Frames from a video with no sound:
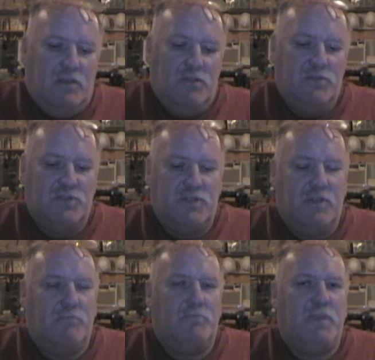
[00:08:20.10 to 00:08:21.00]
those
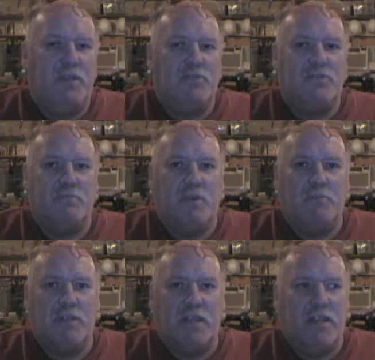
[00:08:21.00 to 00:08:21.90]
Peterson
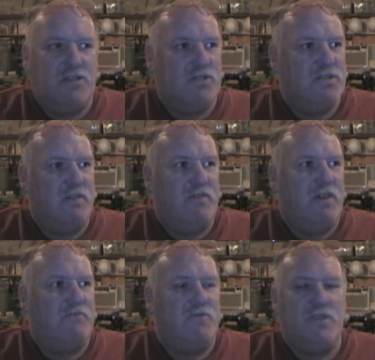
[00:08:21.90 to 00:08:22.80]
publications I've
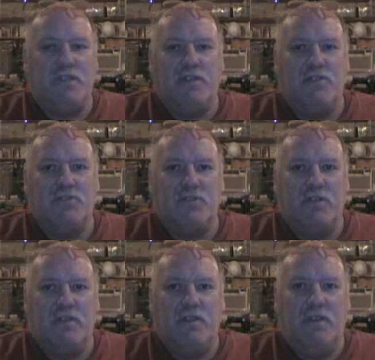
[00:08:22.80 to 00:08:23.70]
had for years on